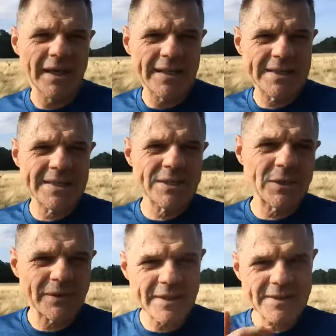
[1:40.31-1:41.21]
a
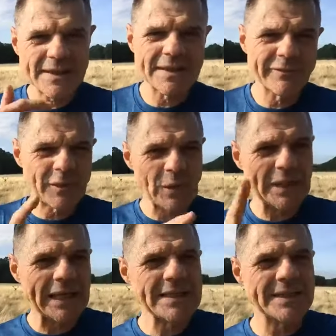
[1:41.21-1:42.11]
t-shirt that said, if you don't
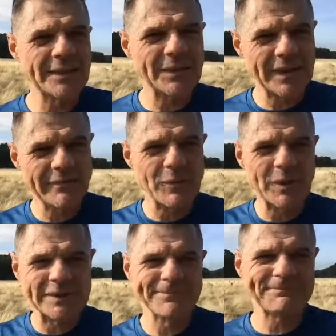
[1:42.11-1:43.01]
enter, you'll never
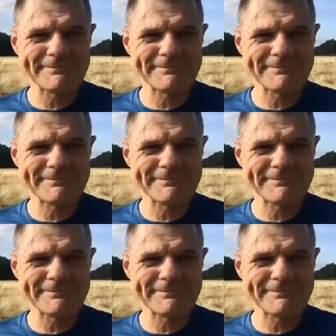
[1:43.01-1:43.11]
win.